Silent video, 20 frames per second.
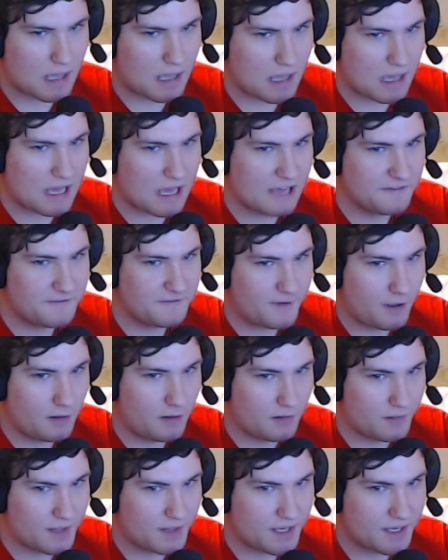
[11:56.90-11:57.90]
I
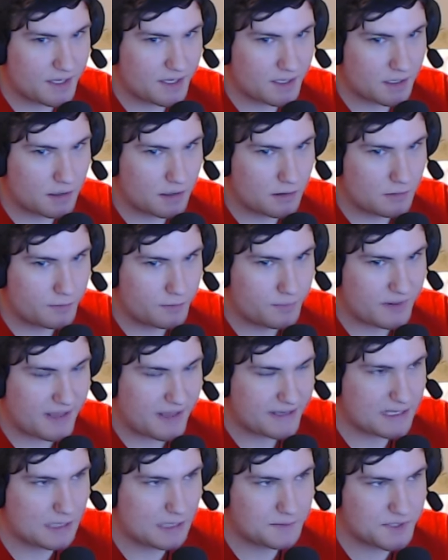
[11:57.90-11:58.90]
felt like
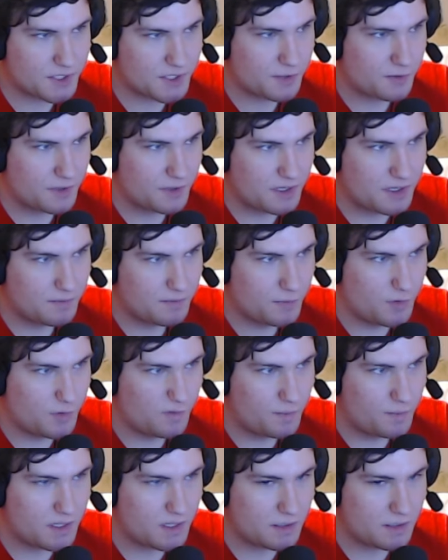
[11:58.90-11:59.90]
Black Ops 3
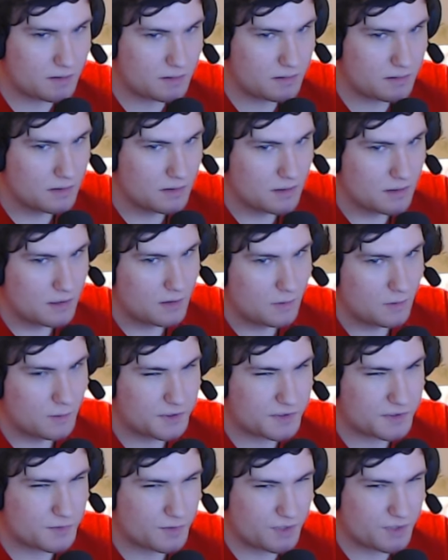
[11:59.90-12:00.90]
movement
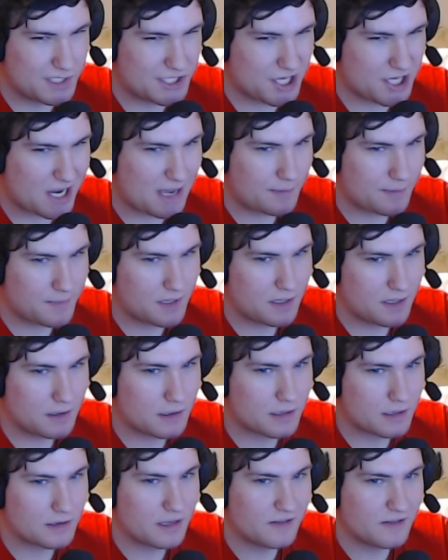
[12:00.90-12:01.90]
was really choppy,
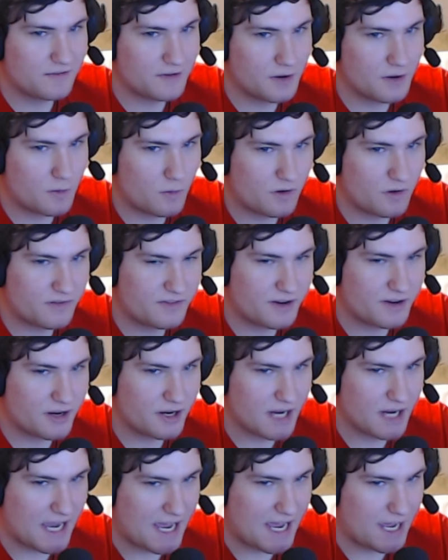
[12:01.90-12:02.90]
and Infinite
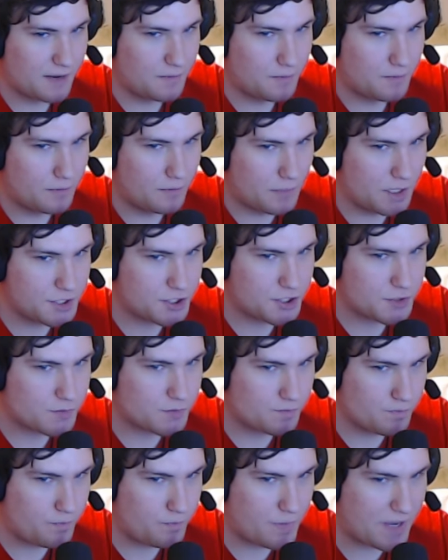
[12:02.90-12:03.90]
Warfare had much
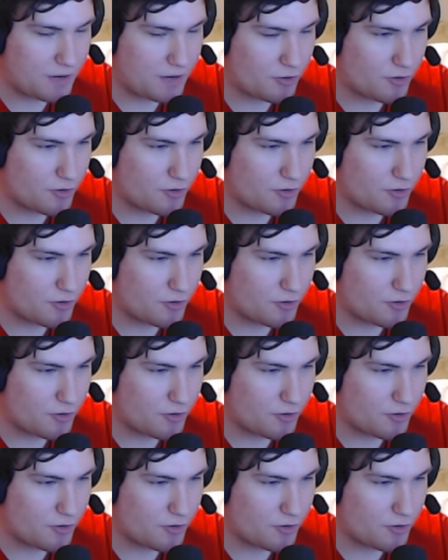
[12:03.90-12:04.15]
better